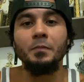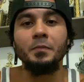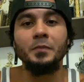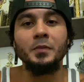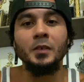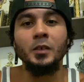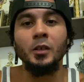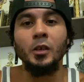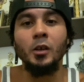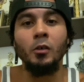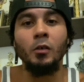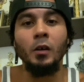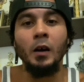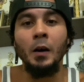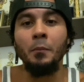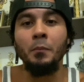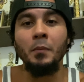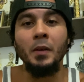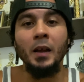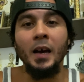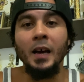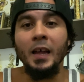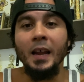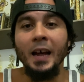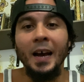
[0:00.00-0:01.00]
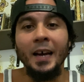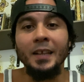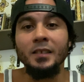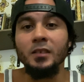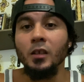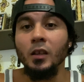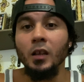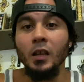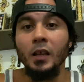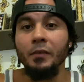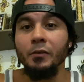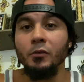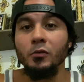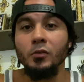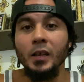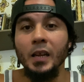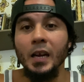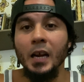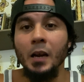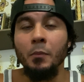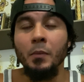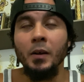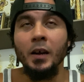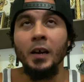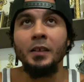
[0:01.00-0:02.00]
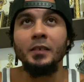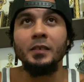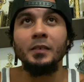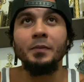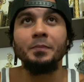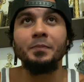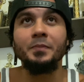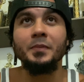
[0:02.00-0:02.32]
I'm not at the level that I'm at,